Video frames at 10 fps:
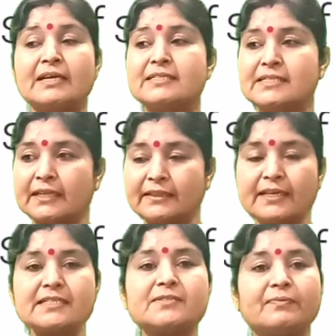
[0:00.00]

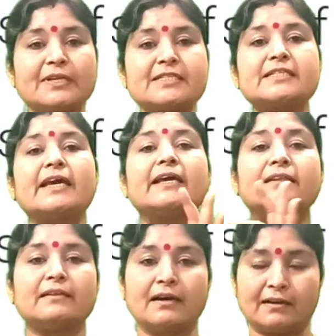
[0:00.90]
Satish will
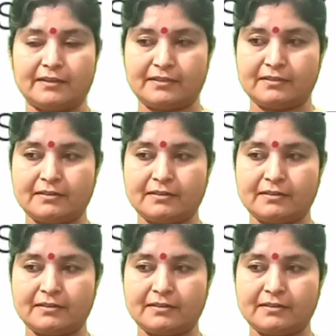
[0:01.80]
say that,